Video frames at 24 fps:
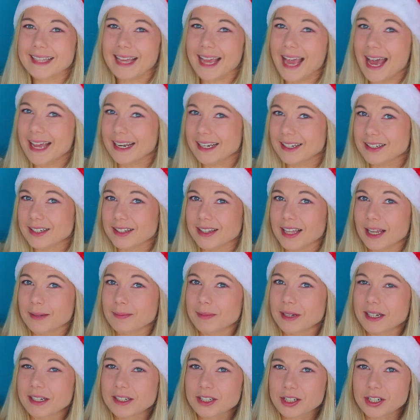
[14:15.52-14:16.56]
are added to that
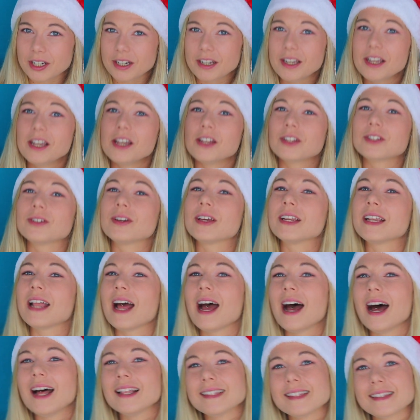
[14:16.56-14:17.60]
mixture to
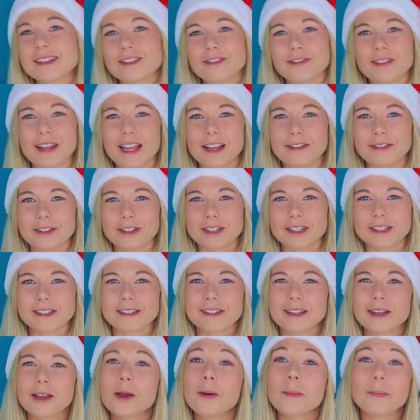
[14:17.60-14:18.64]
enhance the flavors,
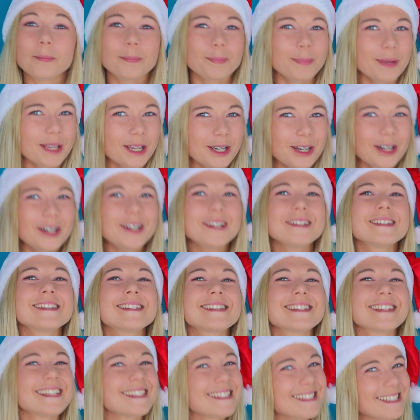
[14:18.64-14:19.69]
because
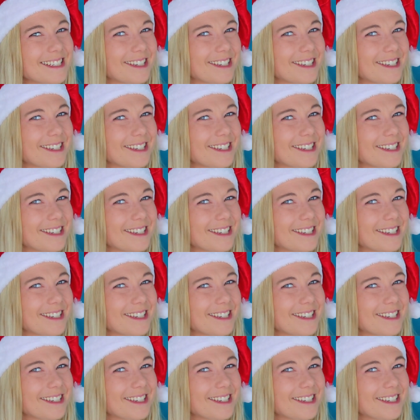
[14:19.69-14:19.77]
it's